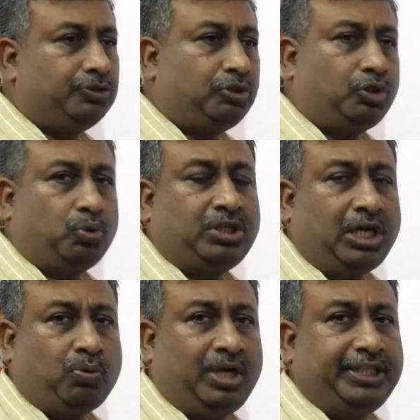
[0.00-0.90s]
so the
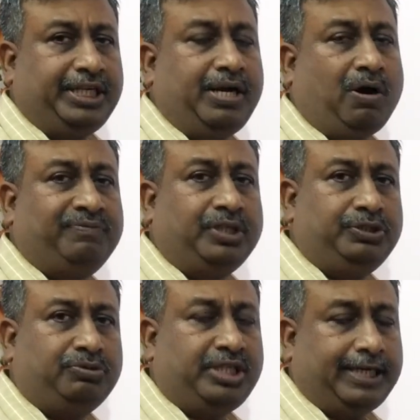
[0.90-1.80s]
total quantity of the
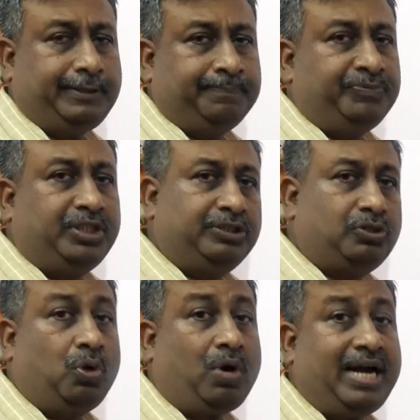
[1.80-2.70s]
nutrient is
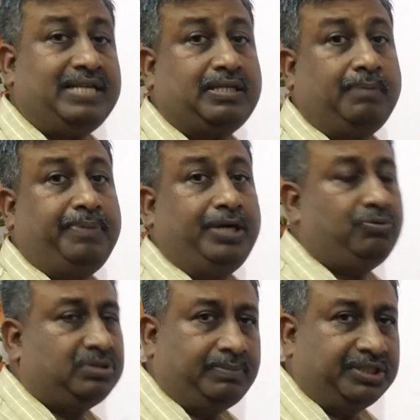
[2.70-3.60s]
low as compared
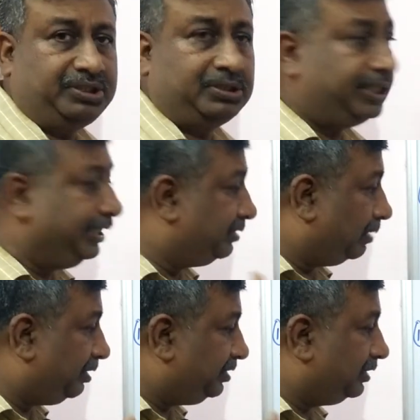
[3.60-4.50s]
to summer season in
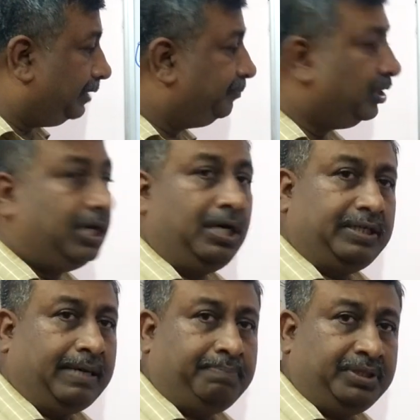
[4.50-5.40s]
summer season
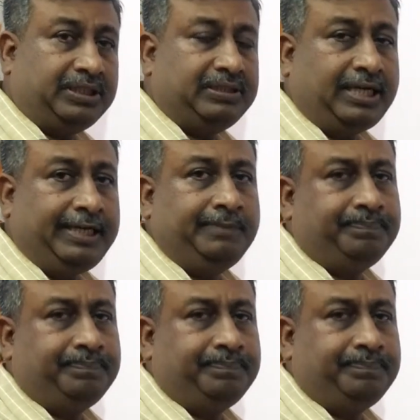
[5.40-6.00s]
temperature is high